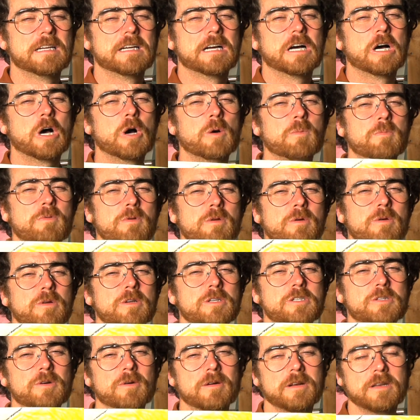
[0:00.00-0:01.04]
I hope you
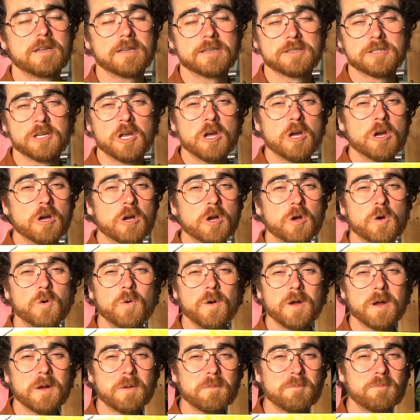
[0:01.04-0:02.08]
enjoyed this
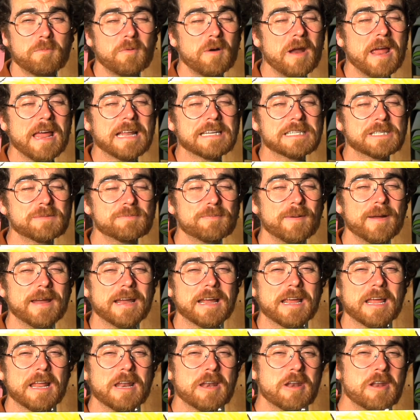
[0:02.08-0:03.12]
quick, brand
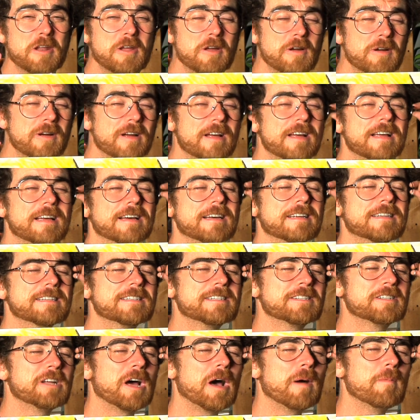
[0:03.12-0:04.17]
spanking new
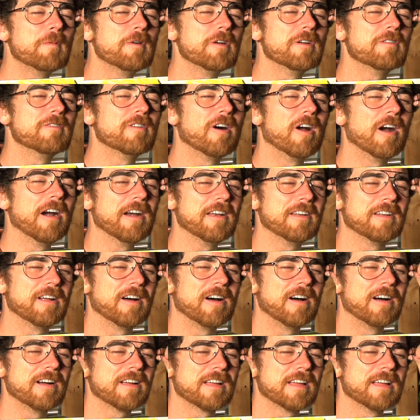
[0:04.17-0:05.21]
installment of Art
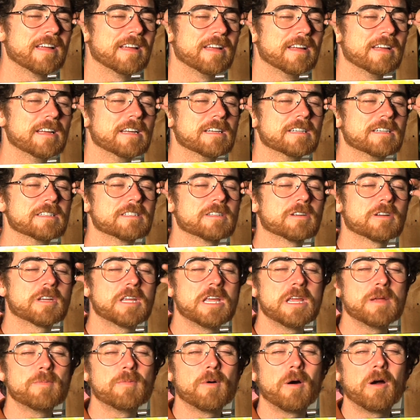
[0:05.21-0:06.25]
Talk. So
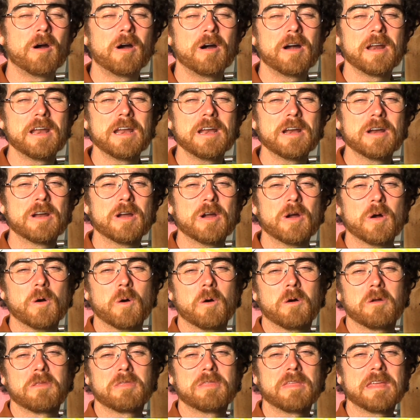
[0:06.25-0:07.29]
keep arting,
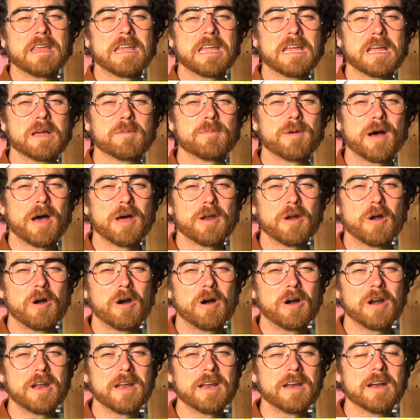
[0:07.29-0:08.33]
or thinking about
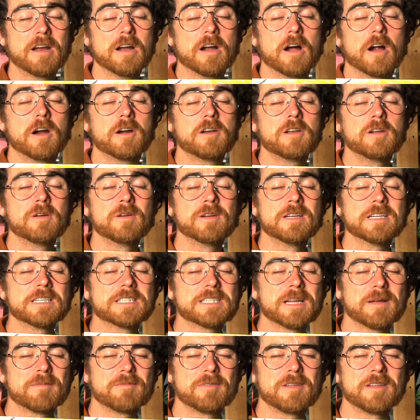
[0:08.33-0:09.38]
arting, or doing
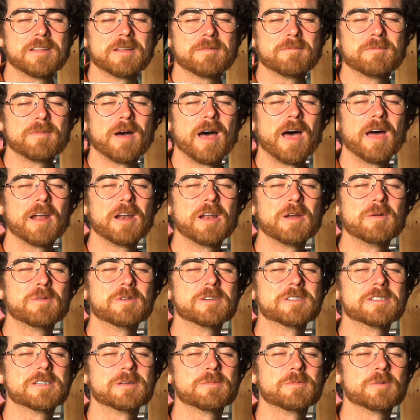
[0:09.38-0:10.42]
something that mildly
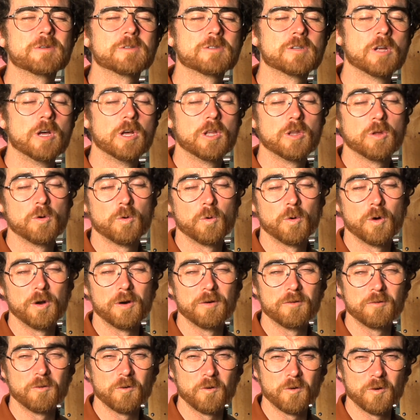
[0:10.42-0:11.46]
resembles a
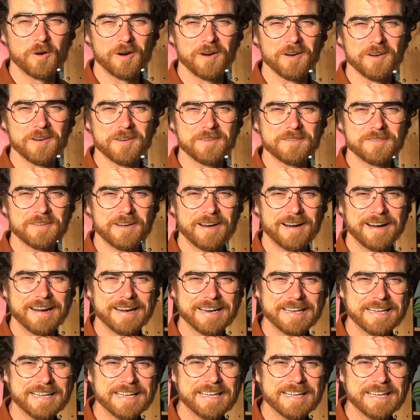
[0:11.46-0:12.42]
wonderful world of art.